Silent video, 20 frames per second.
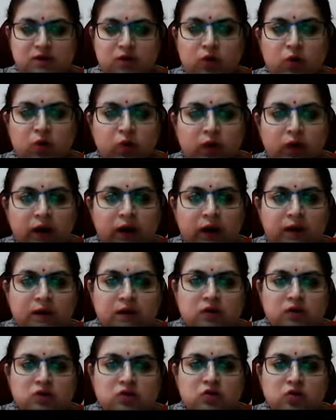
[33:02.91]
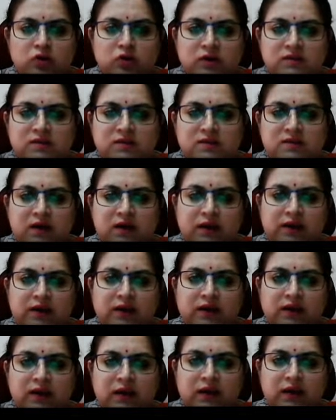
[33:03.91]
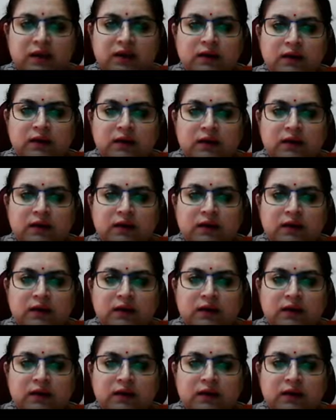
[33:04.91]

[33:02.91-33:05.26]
Okay, so this is hurricane,